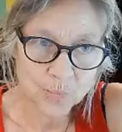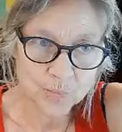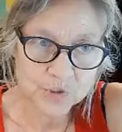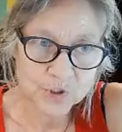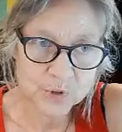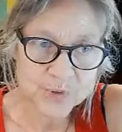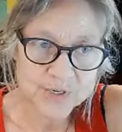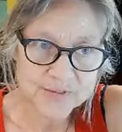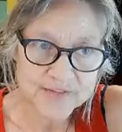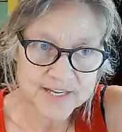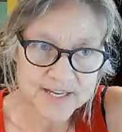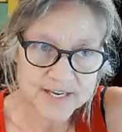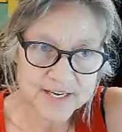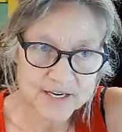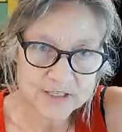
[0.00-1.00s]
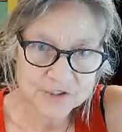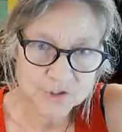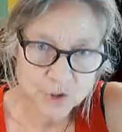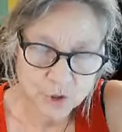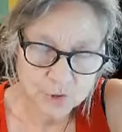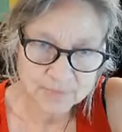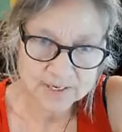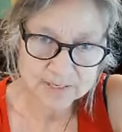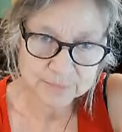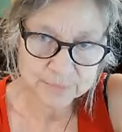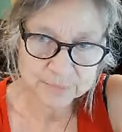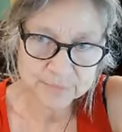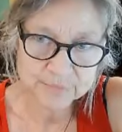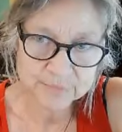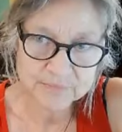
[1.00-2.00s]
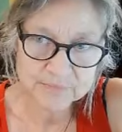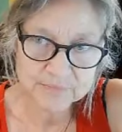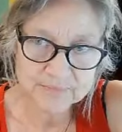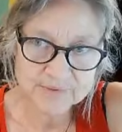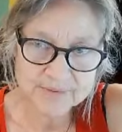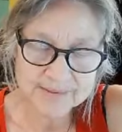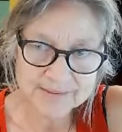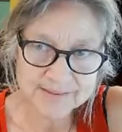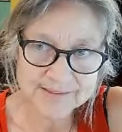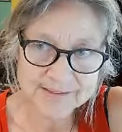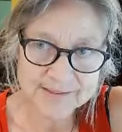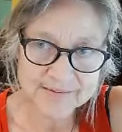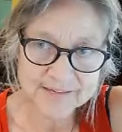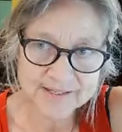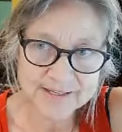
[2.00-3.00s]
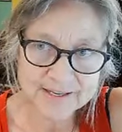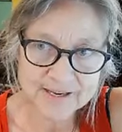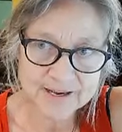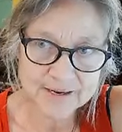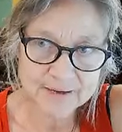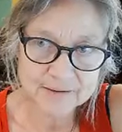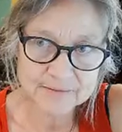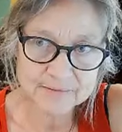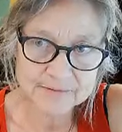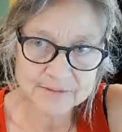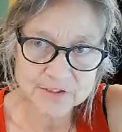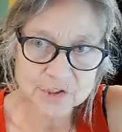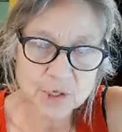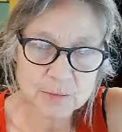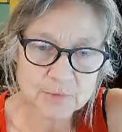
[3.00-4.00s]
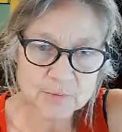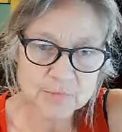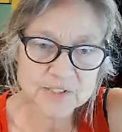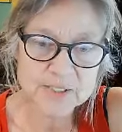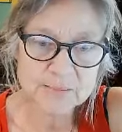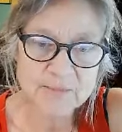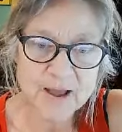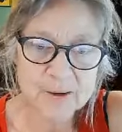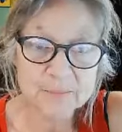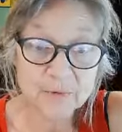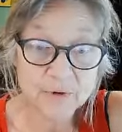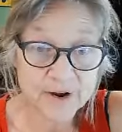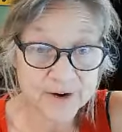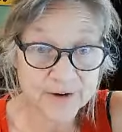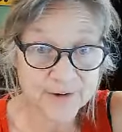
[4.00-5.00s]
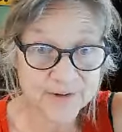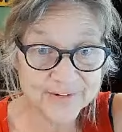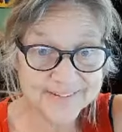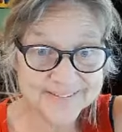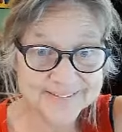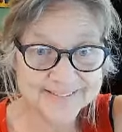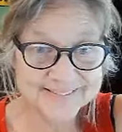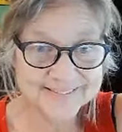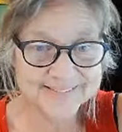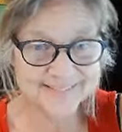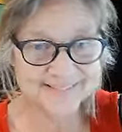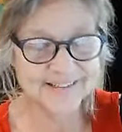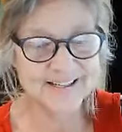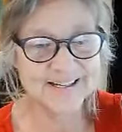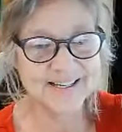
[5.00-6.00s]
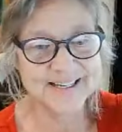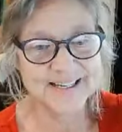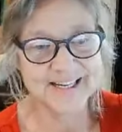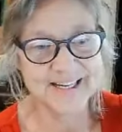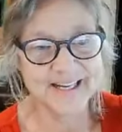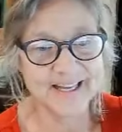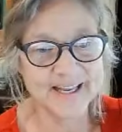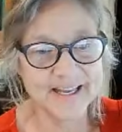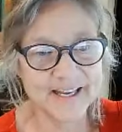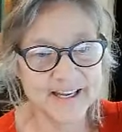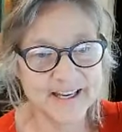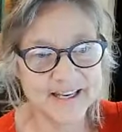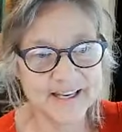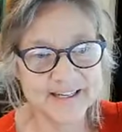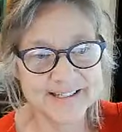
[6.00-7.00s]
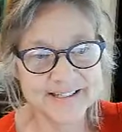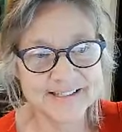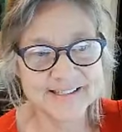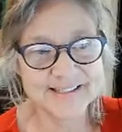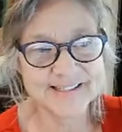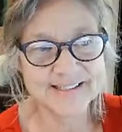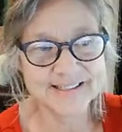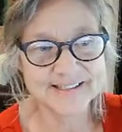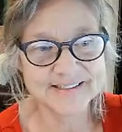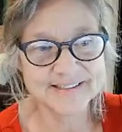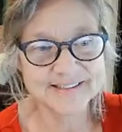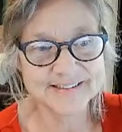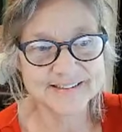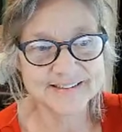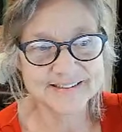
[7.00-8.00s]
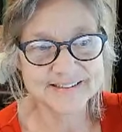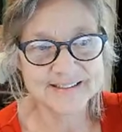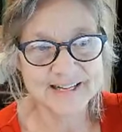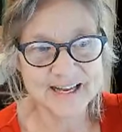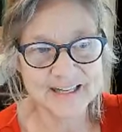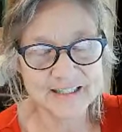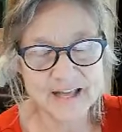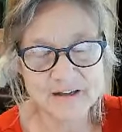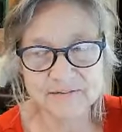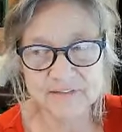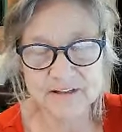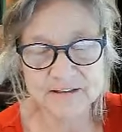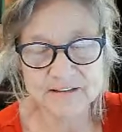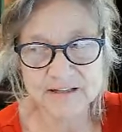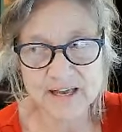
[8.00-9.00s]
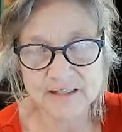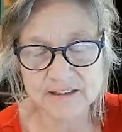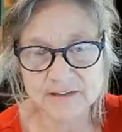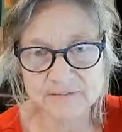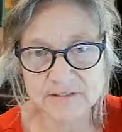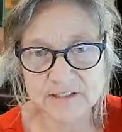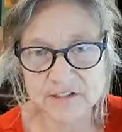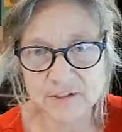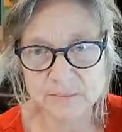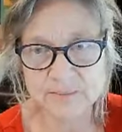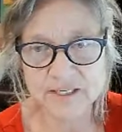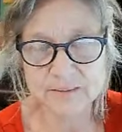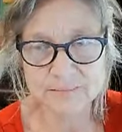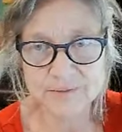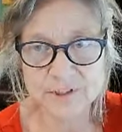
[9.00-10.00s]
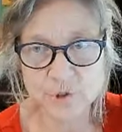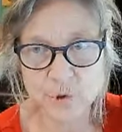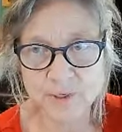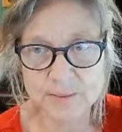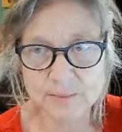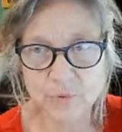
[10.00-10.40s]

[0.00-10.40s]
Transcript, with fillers: during the sermon, the uh, the sermon was about prayer, and I love the I love the sermon. It was a great